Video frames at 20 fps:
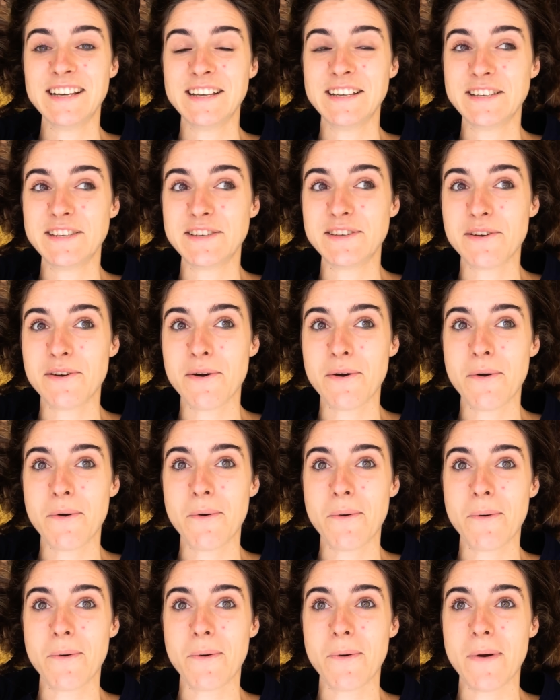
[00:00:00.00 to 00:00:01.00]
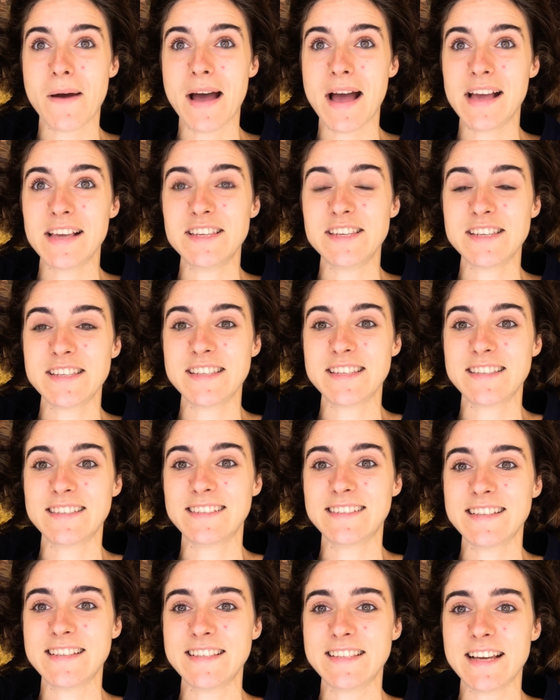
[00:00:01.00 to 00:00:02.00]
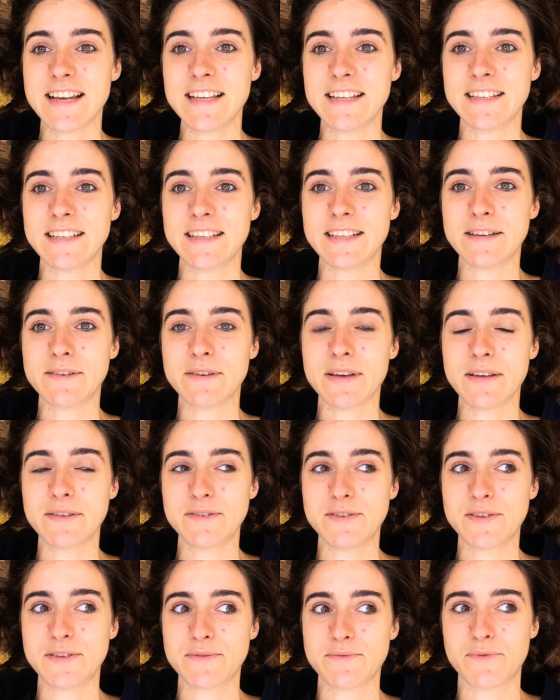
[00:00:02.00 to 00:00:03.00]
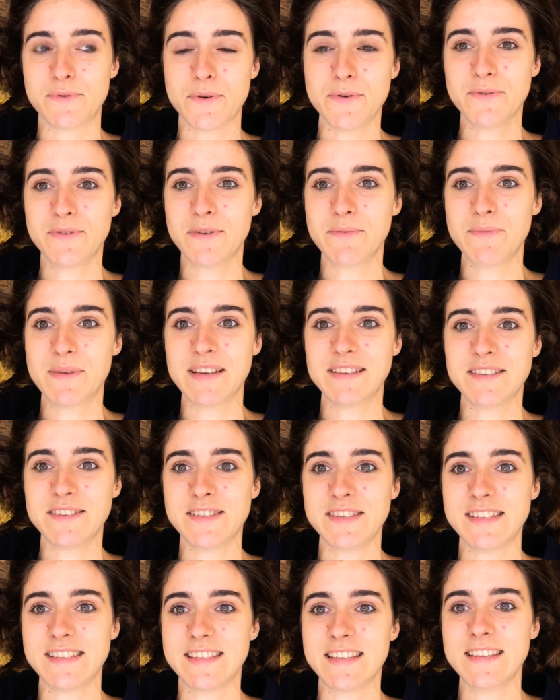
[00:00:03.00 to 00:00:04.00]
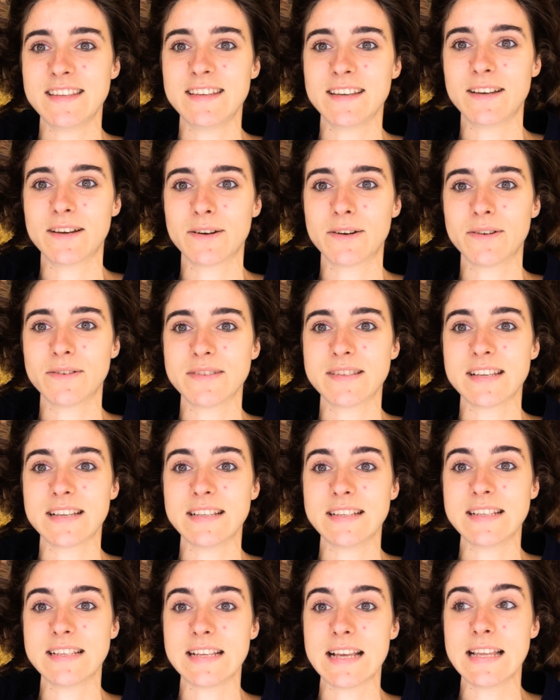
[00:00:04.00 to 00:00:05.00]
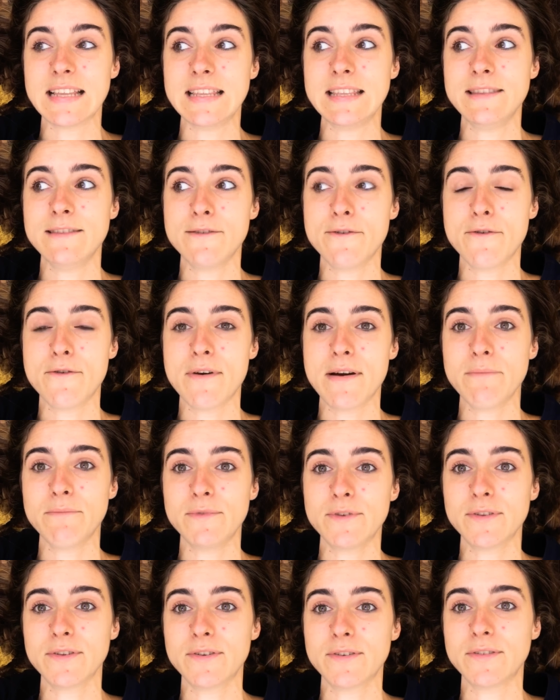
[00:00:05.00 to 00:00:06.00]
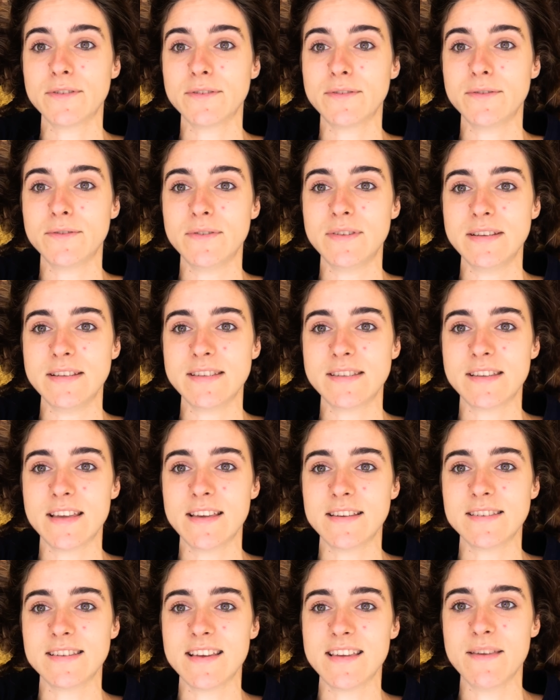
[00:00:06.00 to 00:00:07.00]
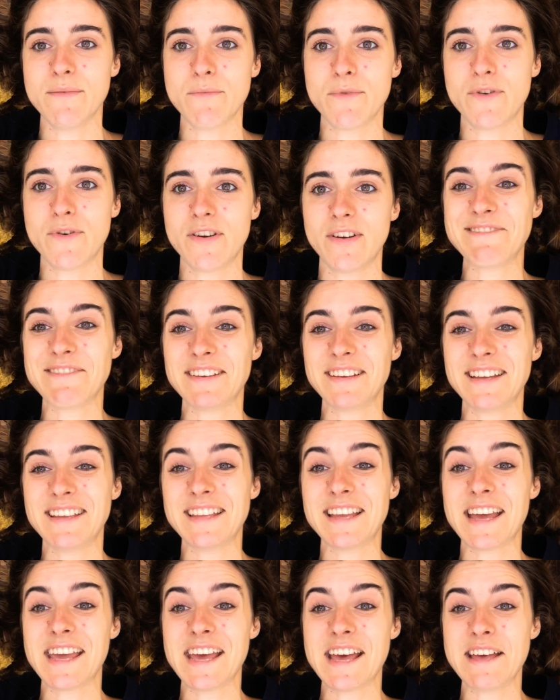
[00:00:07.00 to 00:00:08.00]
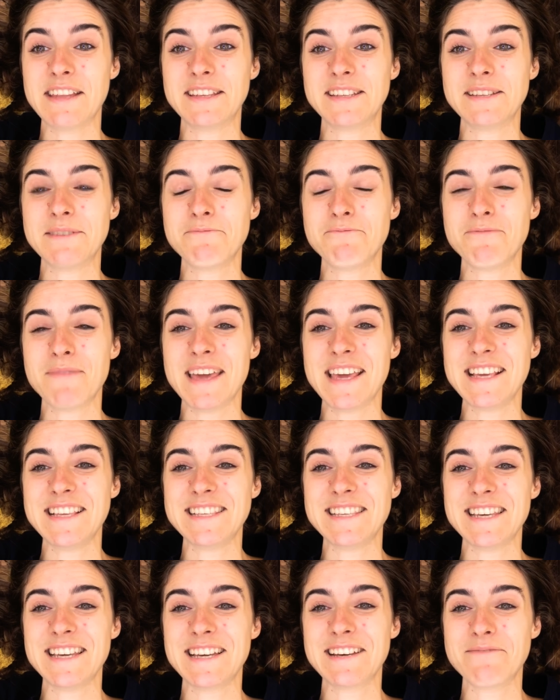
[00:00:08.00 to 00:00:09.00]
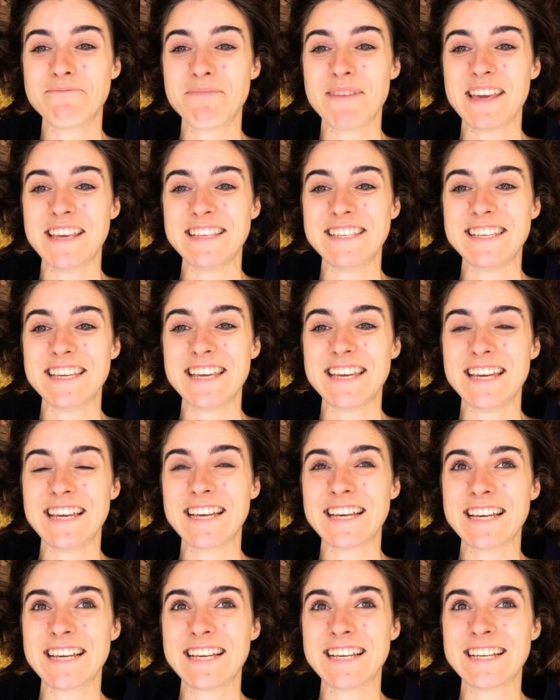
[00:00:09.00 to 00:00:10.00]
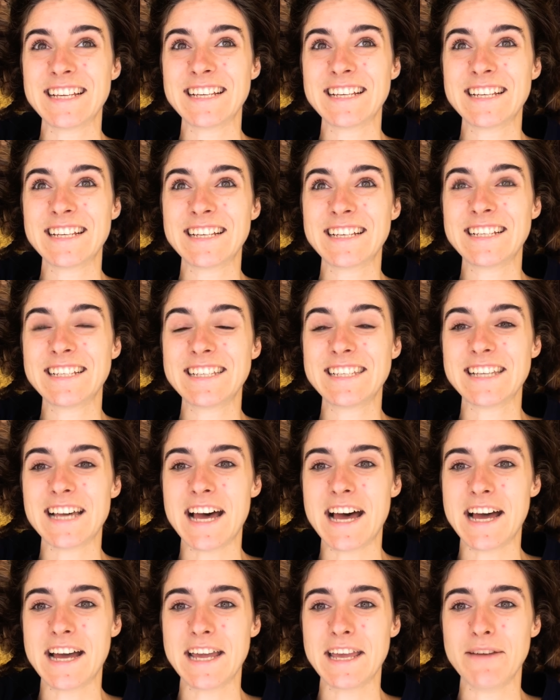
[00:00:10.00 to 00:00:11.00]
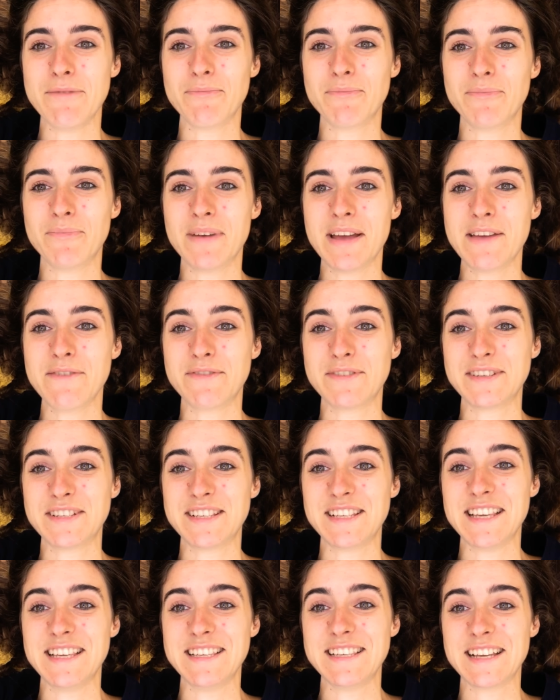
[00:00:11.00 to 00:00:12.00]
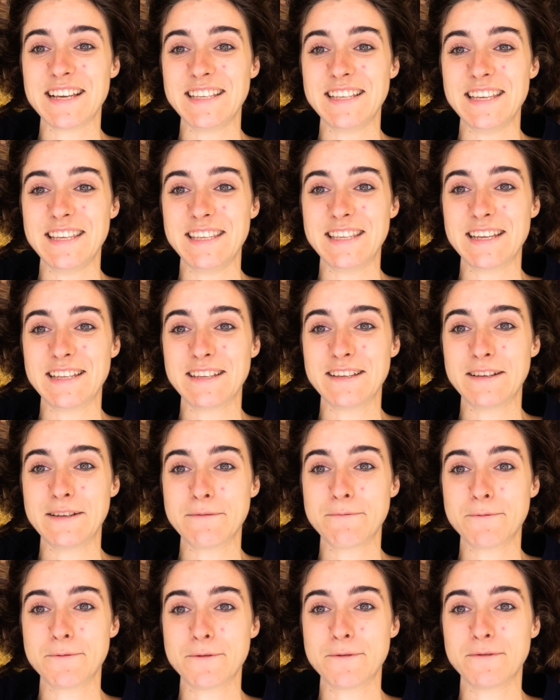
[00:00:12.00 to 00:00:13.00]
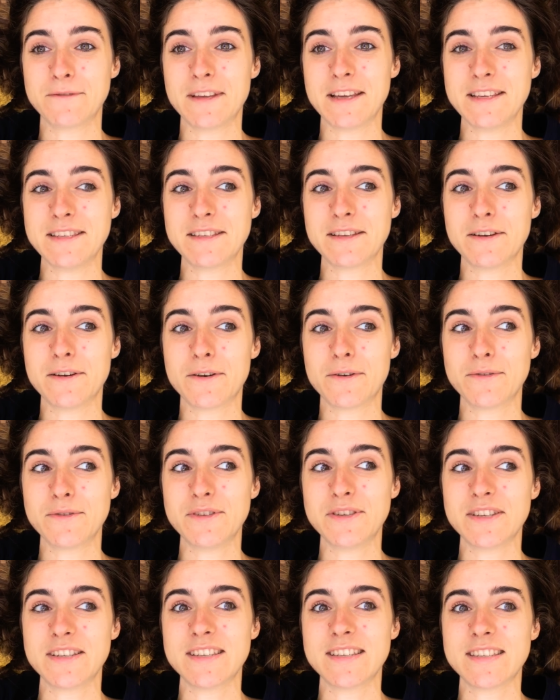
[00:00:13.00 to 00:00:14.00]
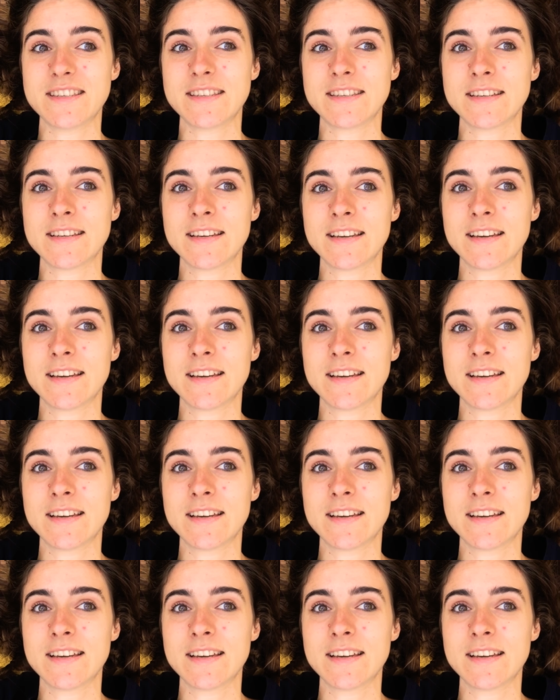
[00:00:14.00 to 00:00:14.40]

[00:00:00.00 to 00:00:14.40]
So I just decided, I just wrote the messages, did the calls, and said, no, I'm not gonna do these things anymore. And I had an amazing time ever since I did that a couple of days ago, just